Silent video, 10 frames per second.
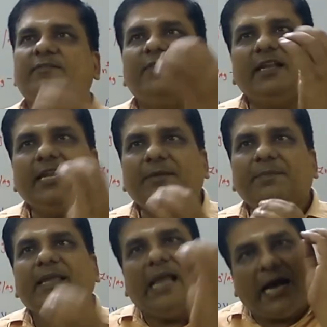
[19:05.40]
Will
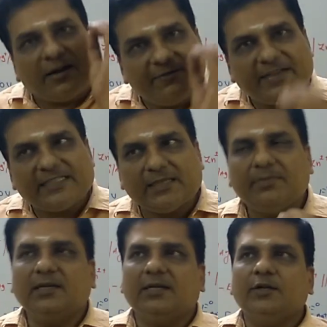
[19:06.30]
it be
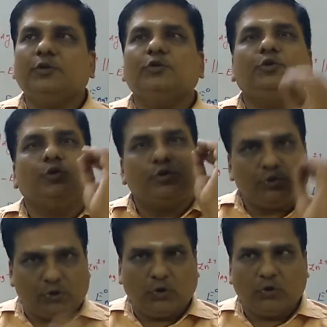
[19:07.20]
advisable to
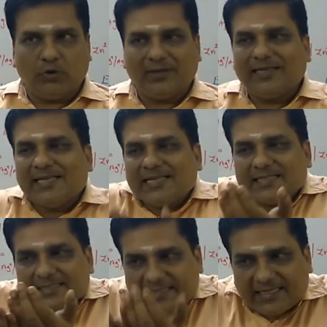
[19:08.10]
store
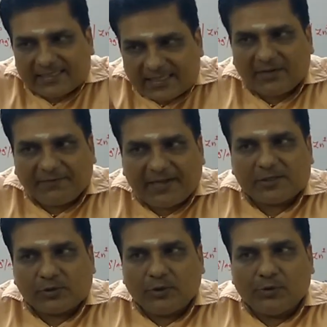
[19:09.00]
zinc sulfate
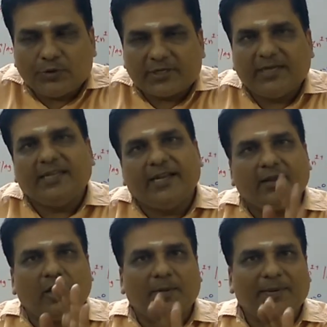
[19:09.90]
solution
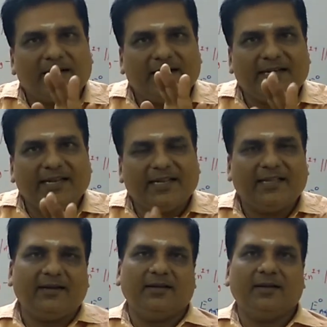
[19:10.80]
in copper
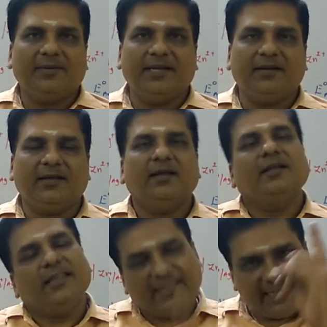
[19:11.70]
container?
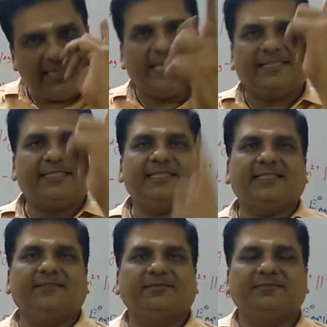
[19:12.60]
Yes.
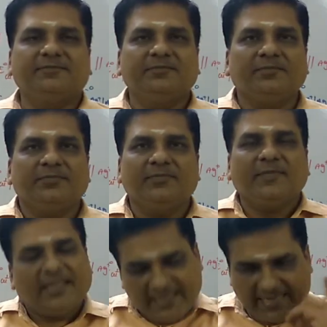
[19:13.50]

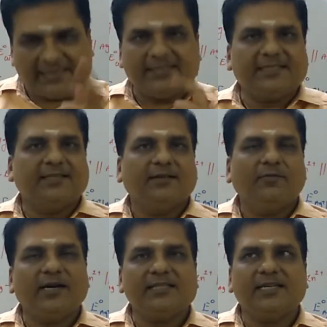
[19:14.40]
Yes.
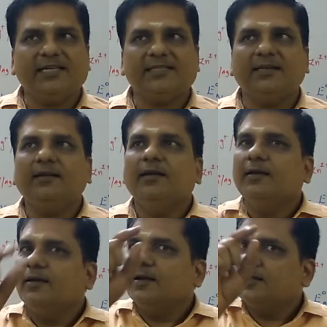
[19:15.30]
What is the reason?
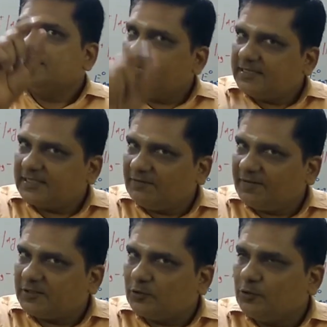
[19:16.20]
Zinc
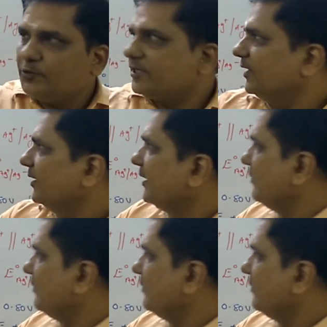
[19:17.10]
sulfate solution.